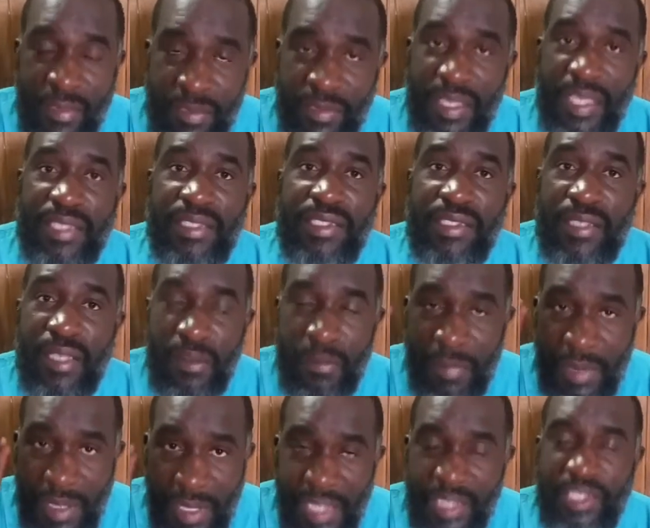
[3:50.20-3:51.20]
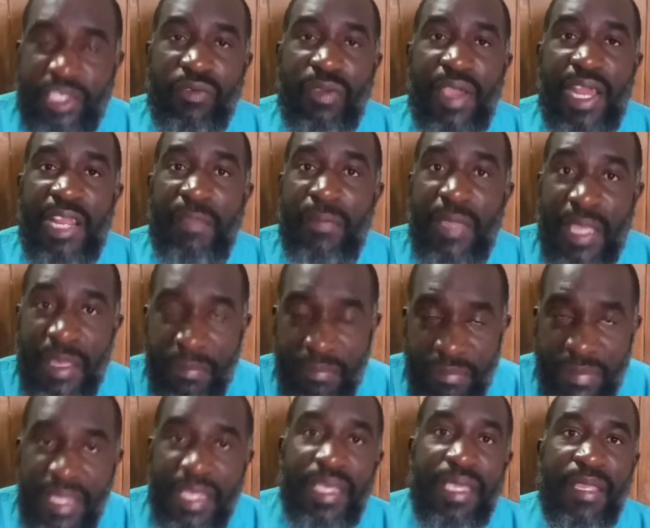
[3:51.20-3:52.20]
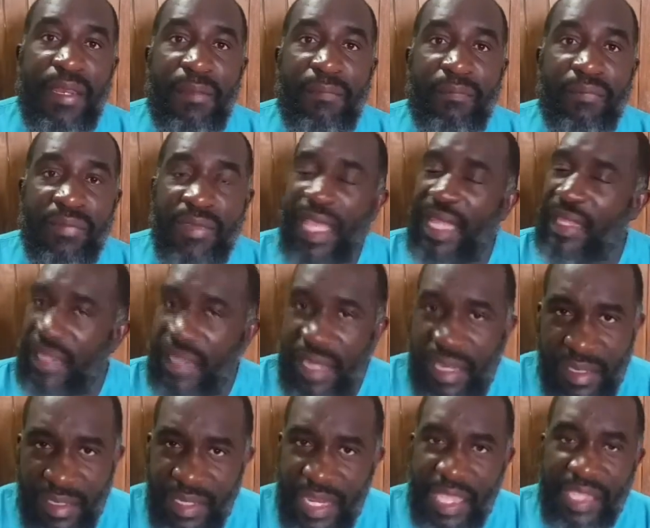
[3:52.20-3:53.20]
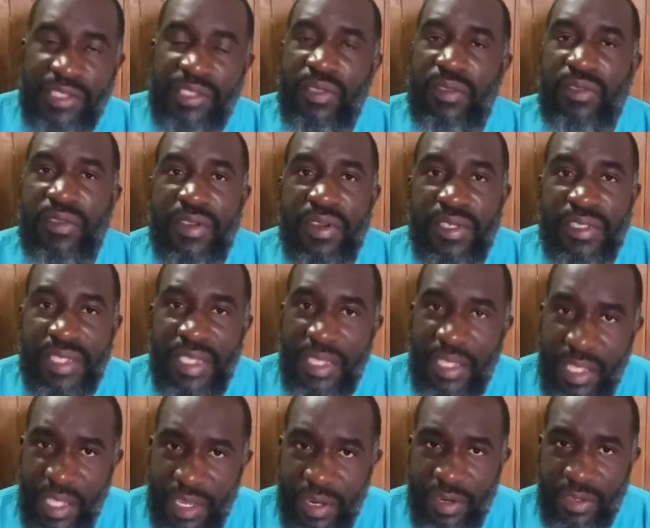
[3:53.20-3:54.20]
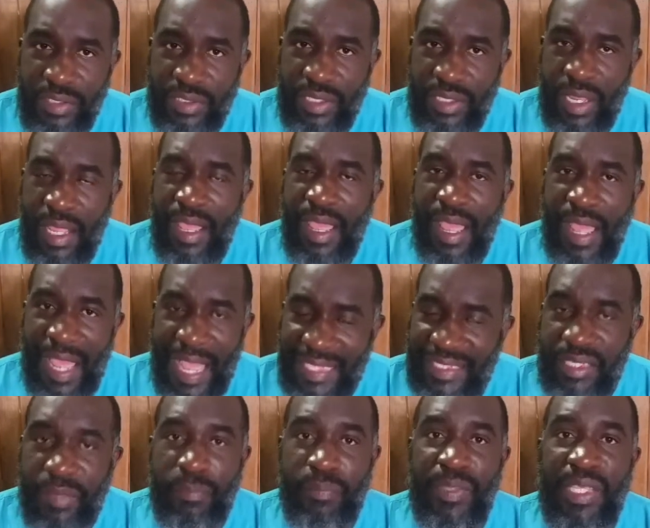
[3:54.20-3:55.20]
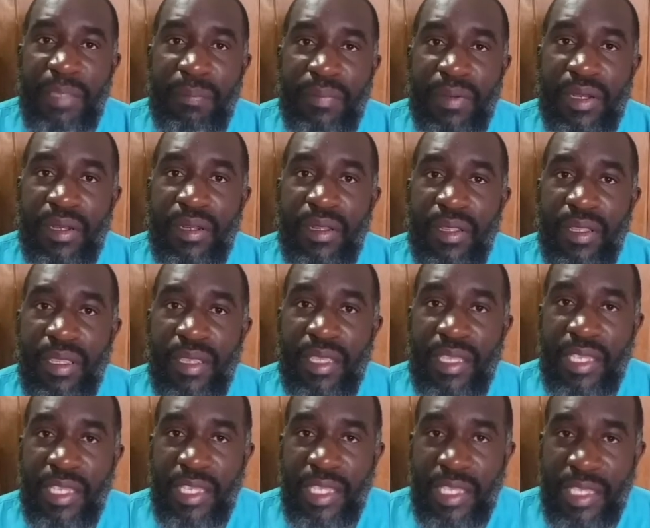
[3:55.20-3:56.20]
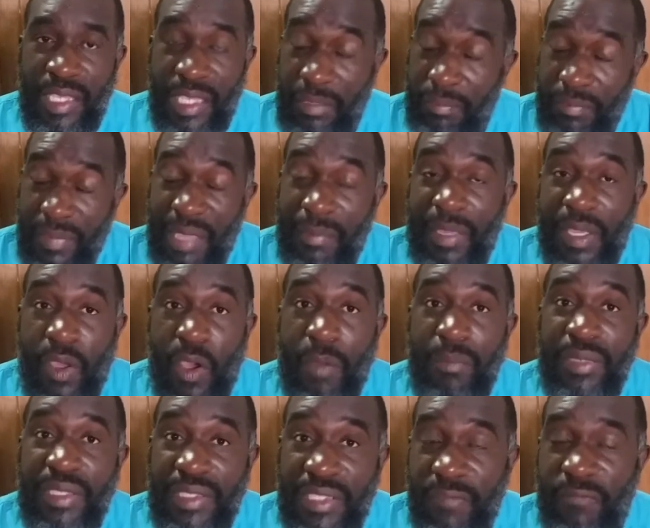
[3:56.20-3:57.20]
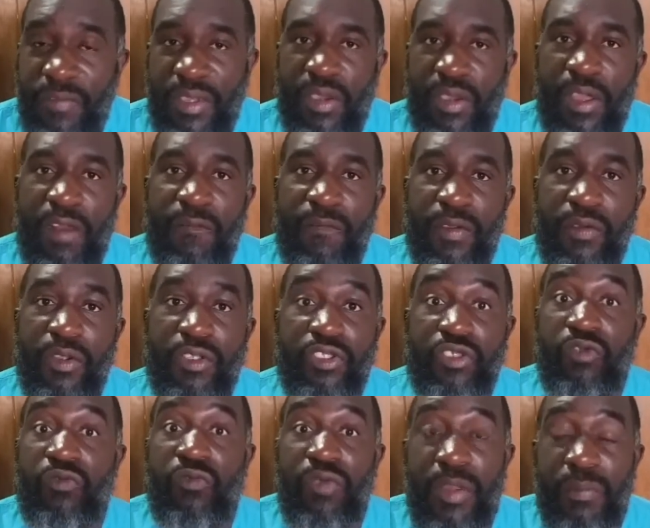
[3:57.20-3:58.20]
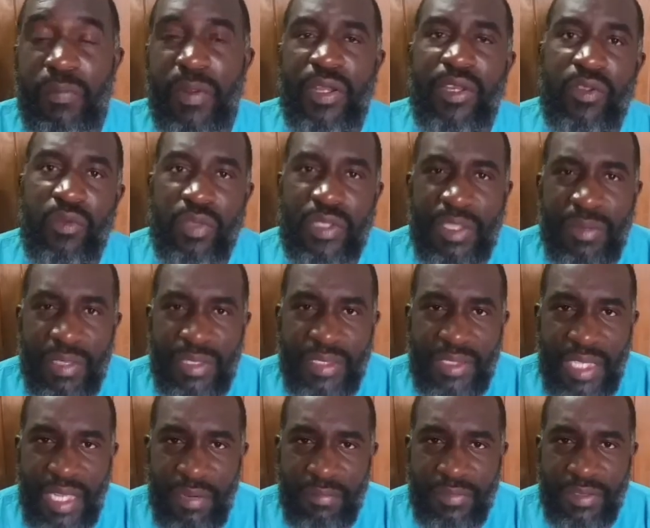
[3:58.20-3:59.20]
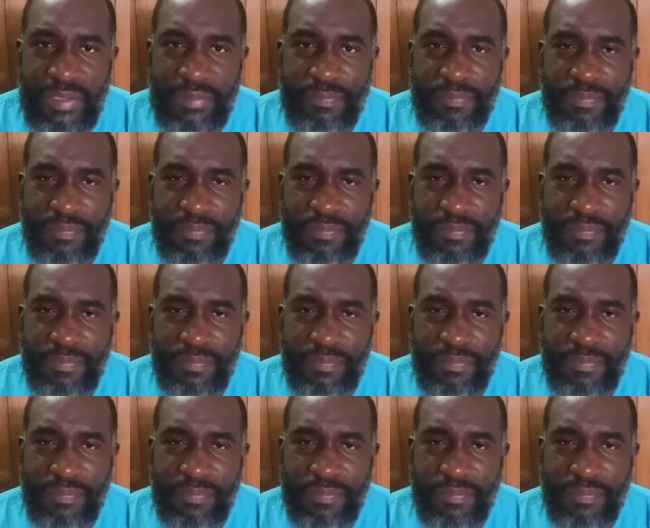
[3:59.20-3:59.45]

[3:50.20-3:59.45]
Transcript: this literally may mean that in the next thirty years, as a people, it may become difficult for us to reproduce ourselves.